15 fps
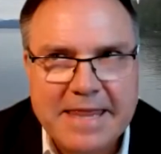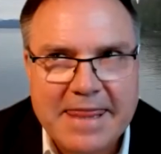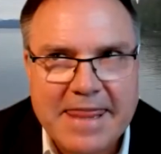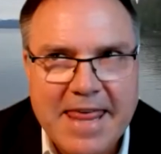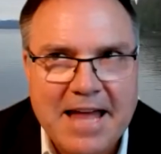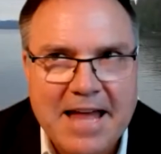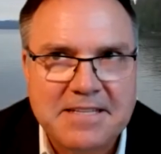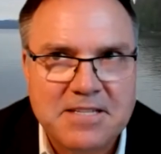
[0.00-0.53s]

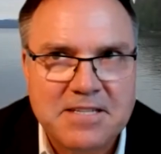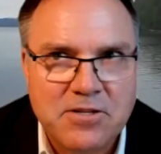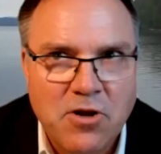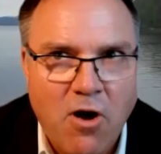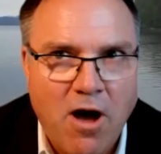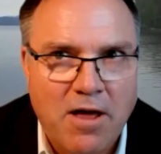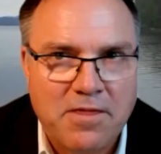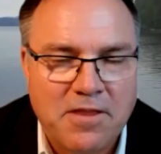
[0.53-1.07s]
that's
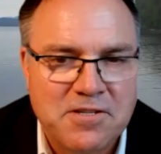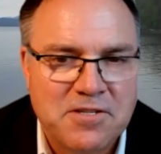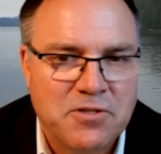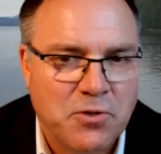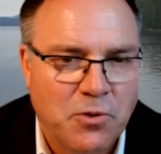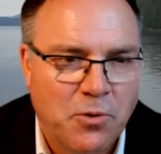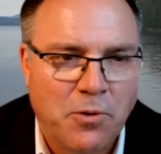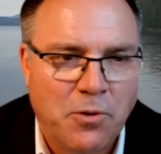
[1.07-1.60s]
not the
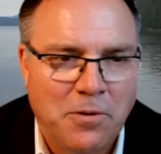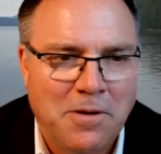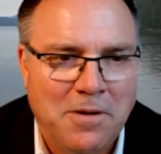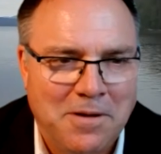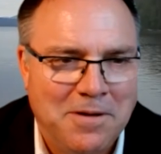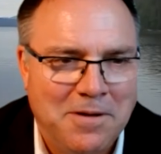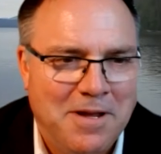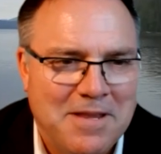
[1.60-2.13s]
sole
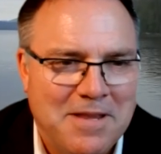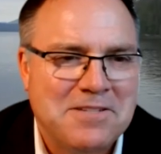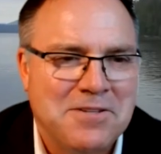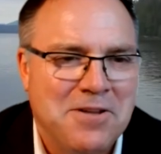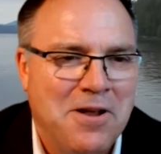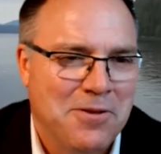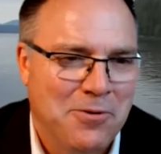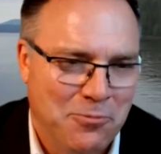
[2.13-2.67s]

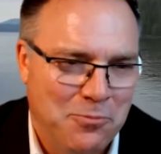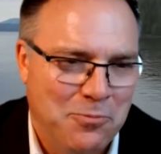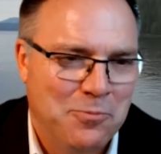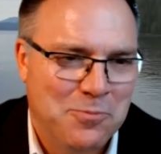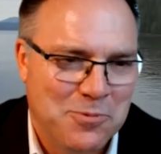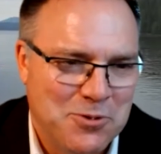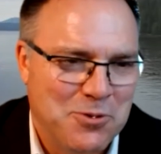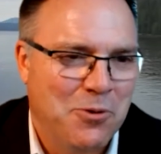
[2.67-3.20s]

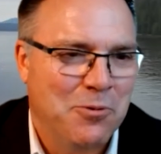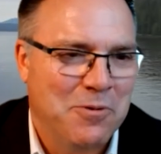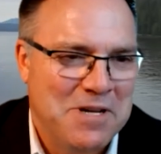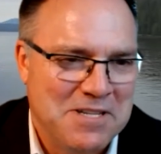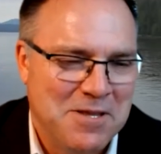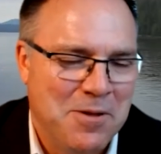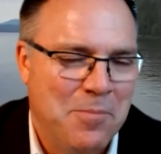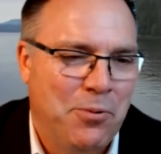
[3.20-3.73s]

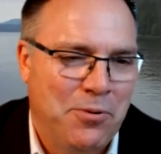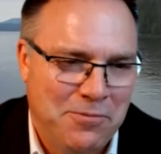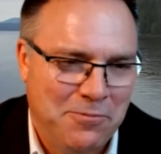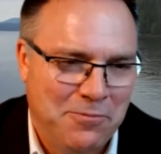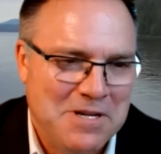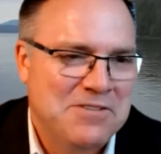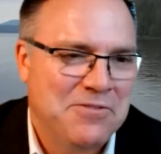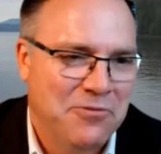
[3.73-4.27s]
reason. The
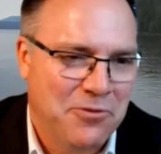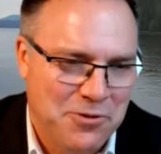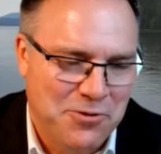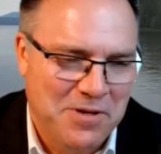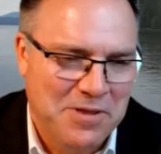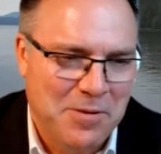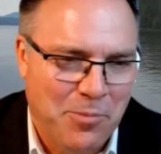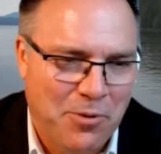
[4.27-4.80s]
reason for
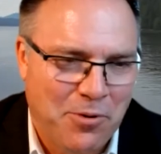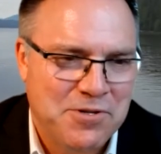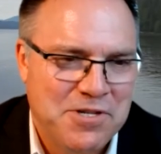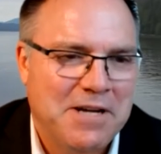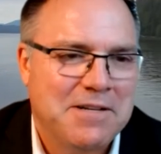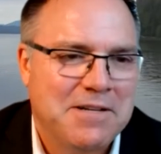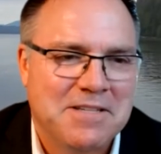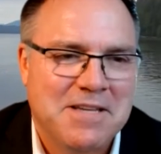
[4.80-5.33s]
doing the
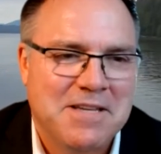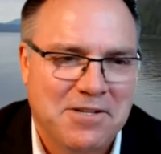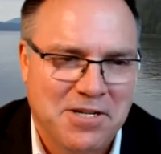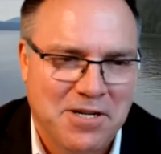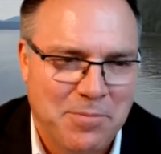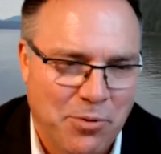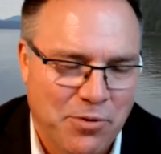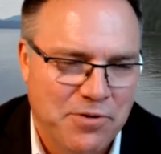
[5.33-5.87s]
project is
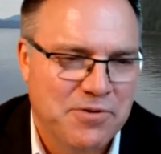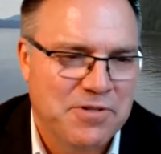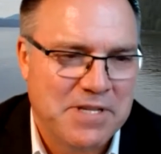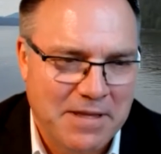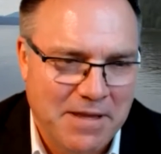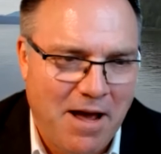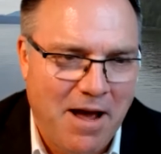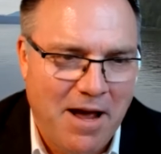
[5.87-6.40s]
actually producing
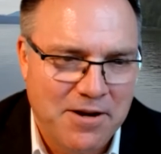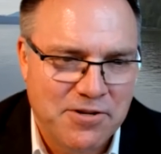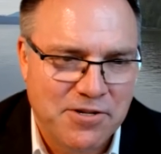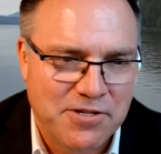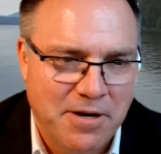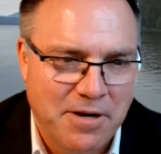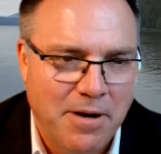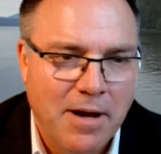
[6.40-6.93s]
the
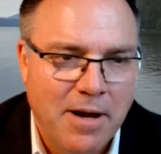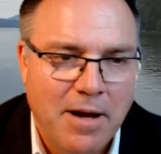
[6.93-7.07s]
hydrogen.